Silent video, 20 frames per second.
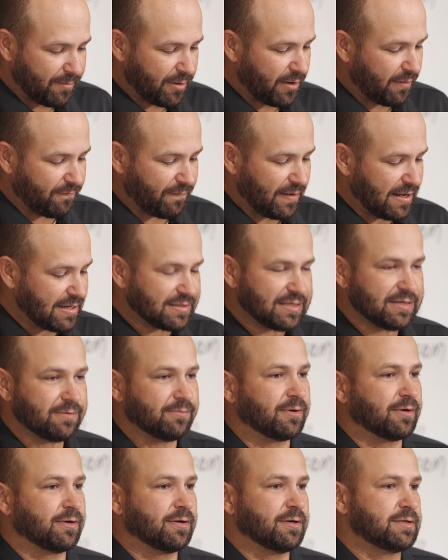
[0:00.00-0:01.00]
about fancy
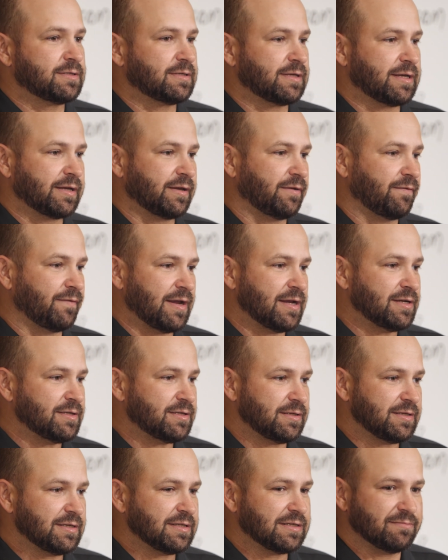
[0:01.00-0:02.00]
words like
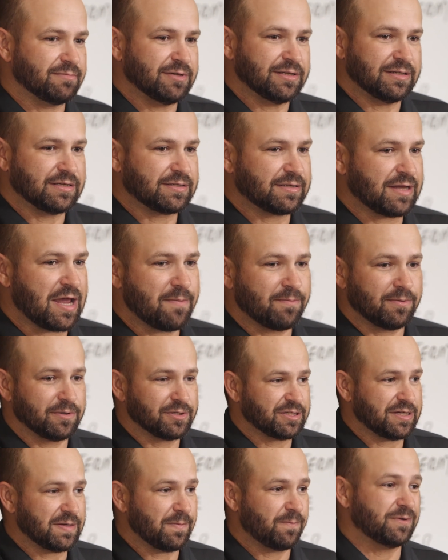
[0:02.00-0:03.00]
evangelism and
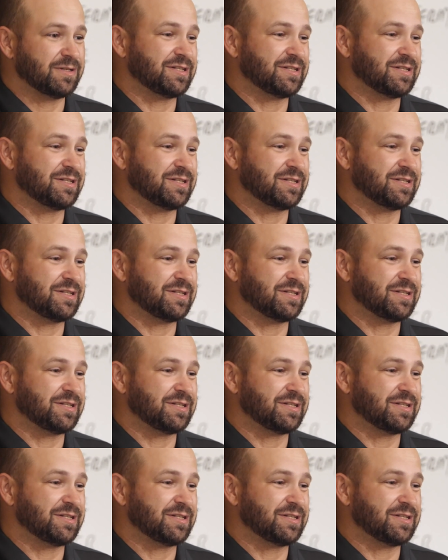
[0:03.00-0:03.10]
discipleship,